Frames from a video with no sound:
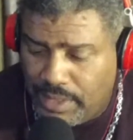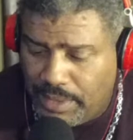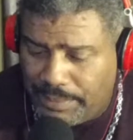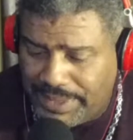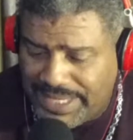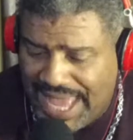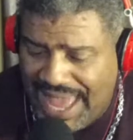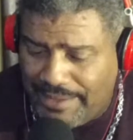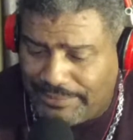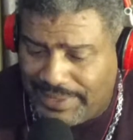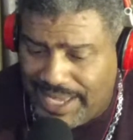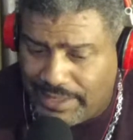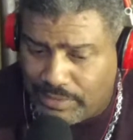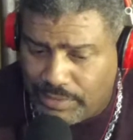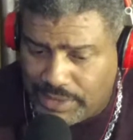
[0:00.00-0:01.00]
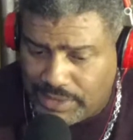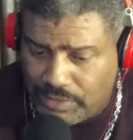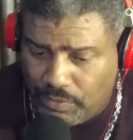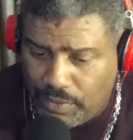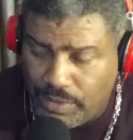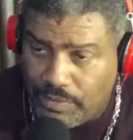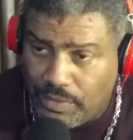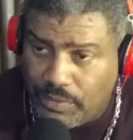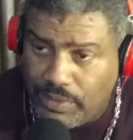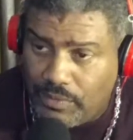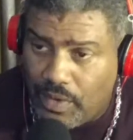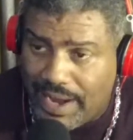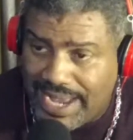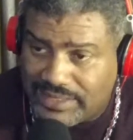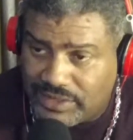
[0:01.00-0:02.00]
But Aflac, we
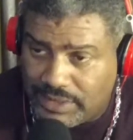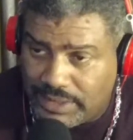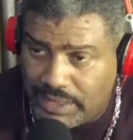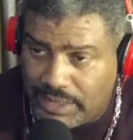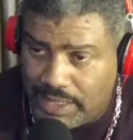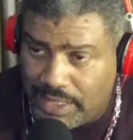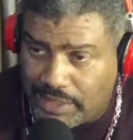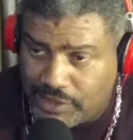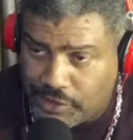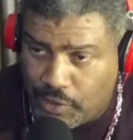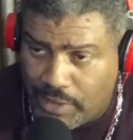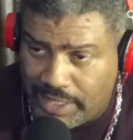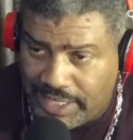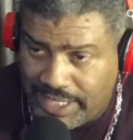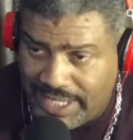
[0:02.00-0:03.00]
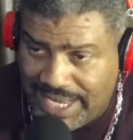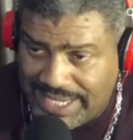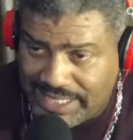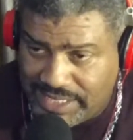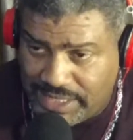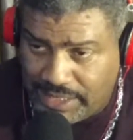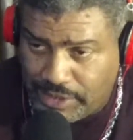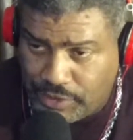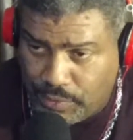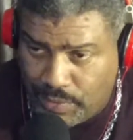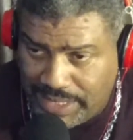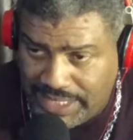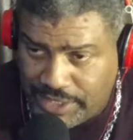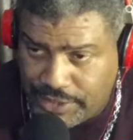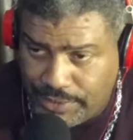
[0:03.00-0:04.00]
were actually started in
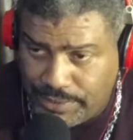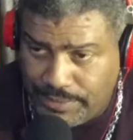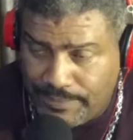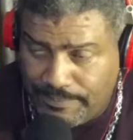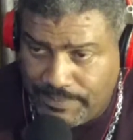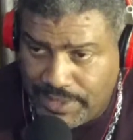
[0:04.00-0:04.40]
1922,